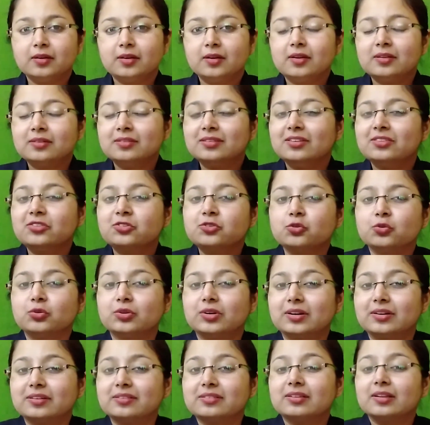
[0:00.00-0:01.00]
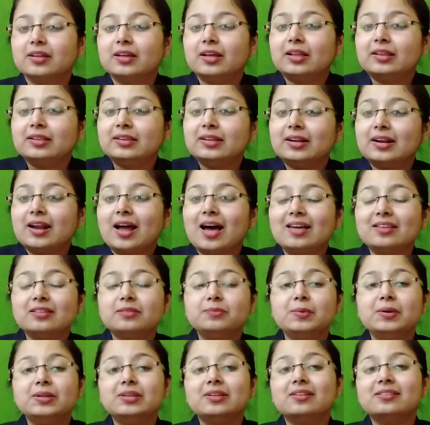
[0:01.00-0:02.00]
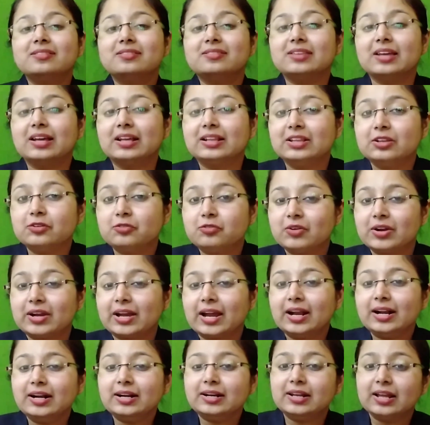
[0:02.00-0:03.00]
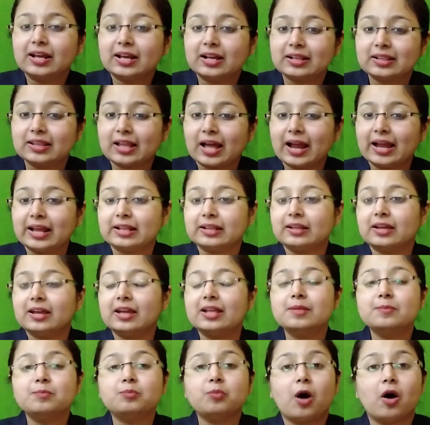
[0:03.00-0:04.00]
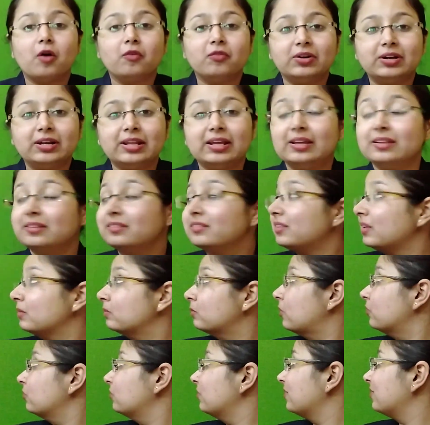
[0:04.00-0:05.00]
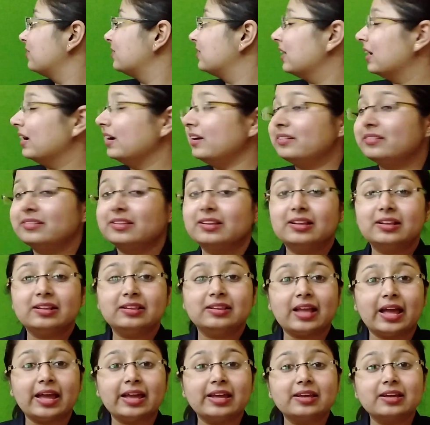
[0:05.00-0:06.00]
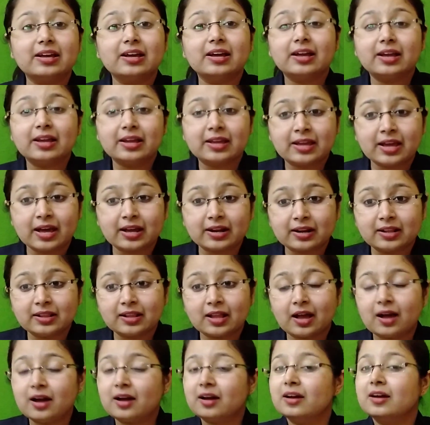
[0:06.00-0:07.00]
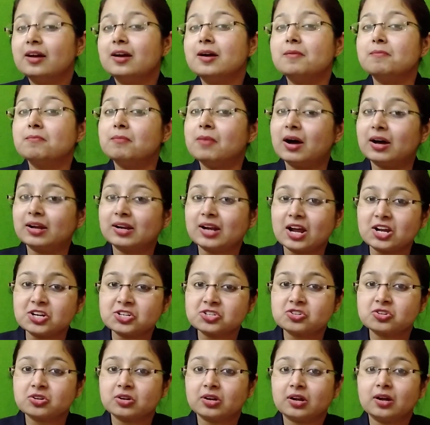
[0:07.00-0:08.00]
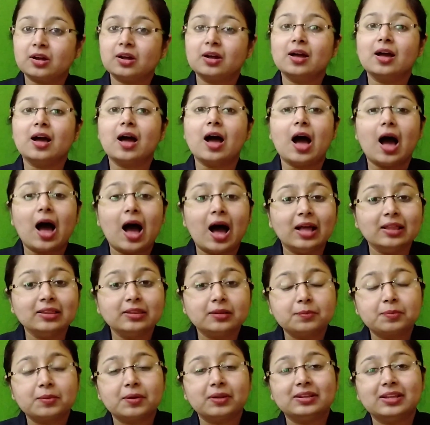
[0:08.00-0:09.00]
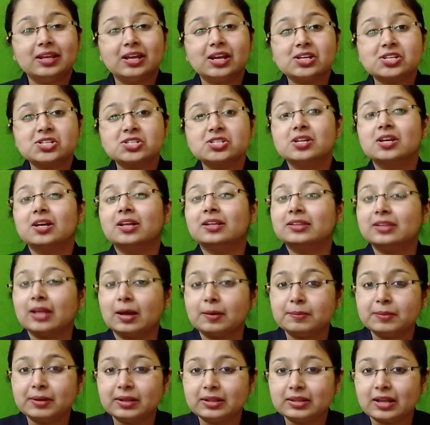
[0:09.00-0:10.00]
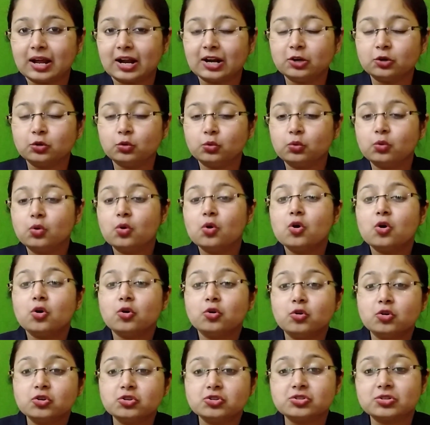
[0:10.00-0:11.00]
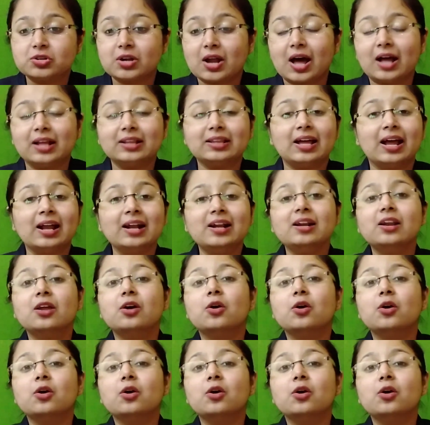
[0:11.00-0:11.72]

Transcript: See students, there has been a significant decline in poverty in some of the states like Kerala, Maharashtra, Andhra Pradesh, Tamil Nadu, Gujarat and